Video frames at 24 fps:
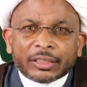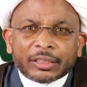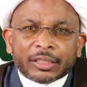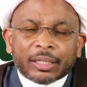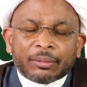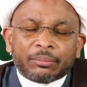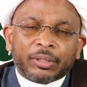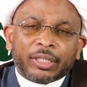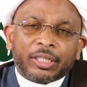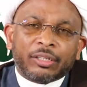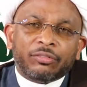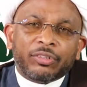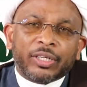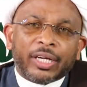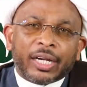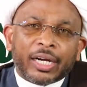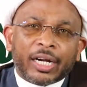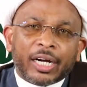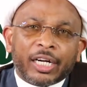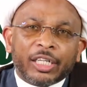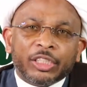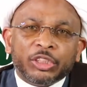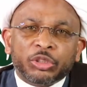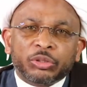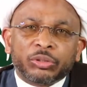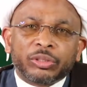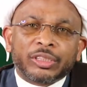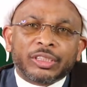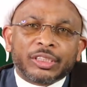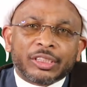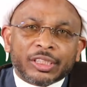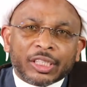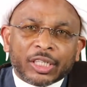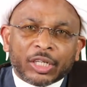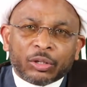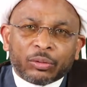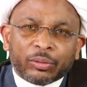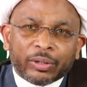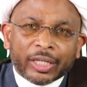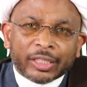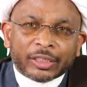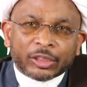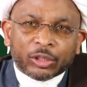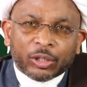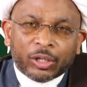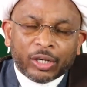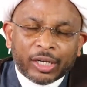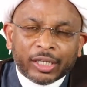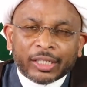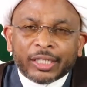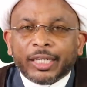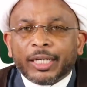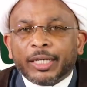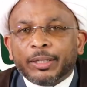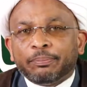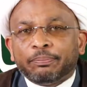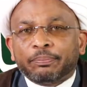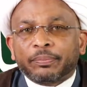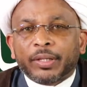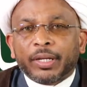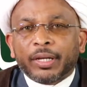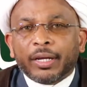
I believe he had 100 cigarettes on him.